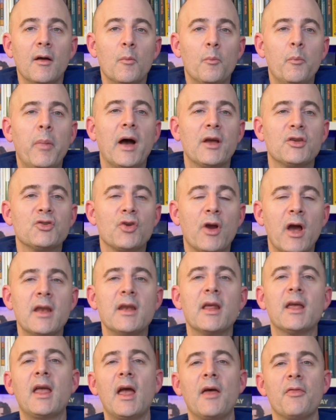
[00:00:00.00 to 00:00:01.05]
by trying
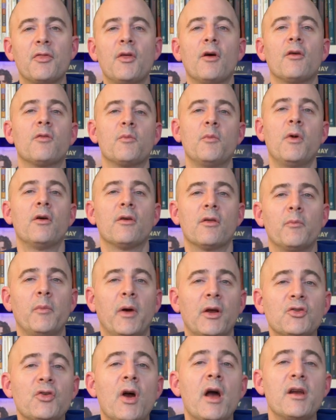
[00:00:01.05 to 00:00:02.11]
to get those bonus,
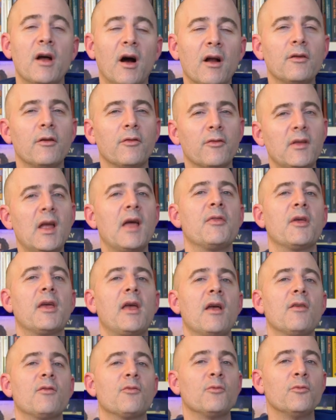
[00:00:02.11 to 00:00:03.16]
by trying to understand the
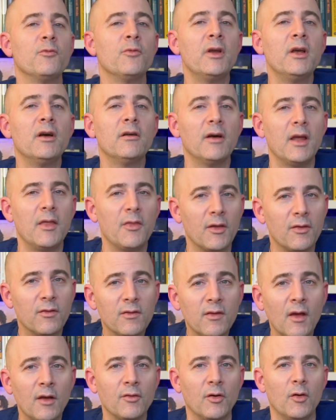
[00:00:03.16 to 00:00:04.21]
case, really the
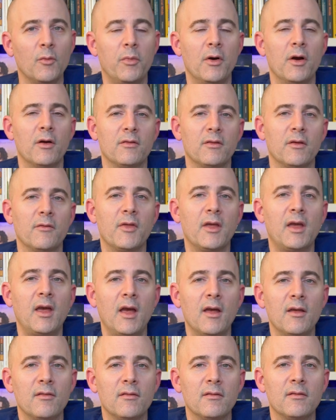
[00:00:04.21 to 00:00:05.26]
subtle parts of the
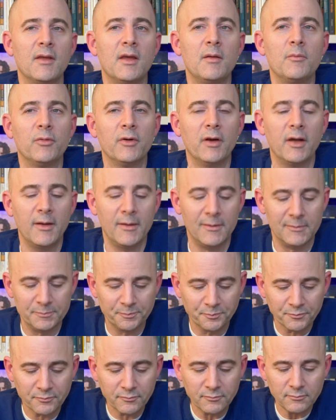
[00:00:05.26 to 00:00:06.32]
case deeply.
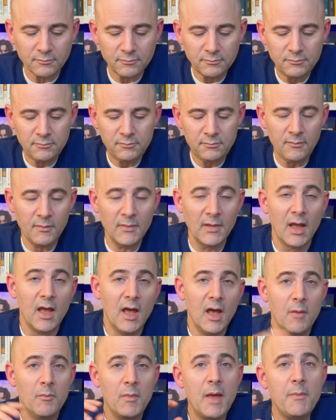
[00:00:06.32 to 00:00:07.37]

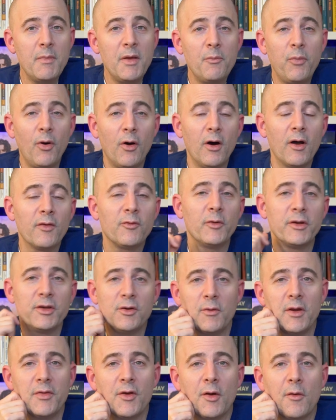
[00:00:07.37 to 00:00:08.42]
Maybe pause when you
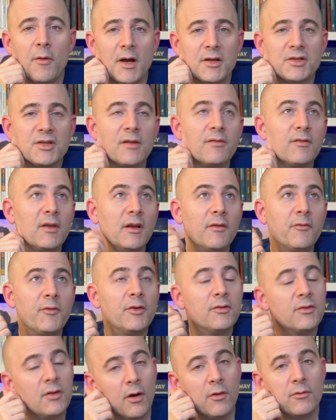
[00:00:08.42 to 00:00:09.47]
read the questions, and if you
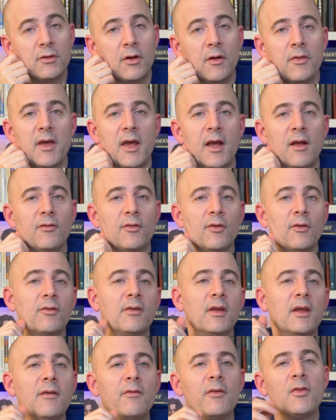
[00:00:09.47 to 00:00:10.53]
don't know the answer
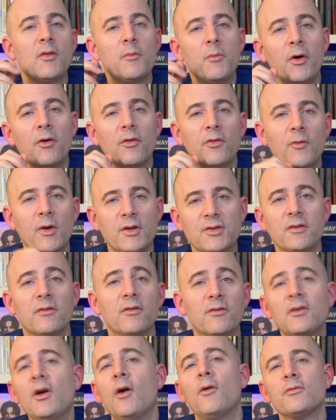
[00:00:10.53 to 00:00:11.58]
to even the bonus
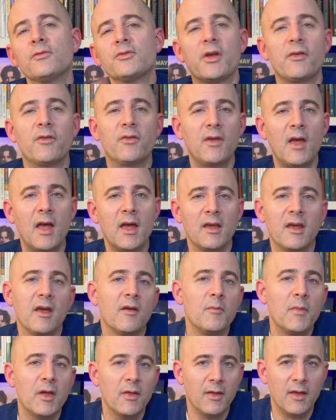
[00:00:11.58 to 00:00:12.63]
questions, don't just say,
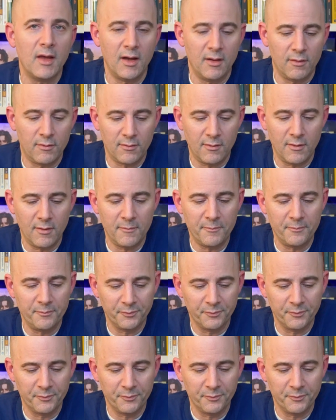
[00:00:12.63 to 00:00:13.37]
give me the answer.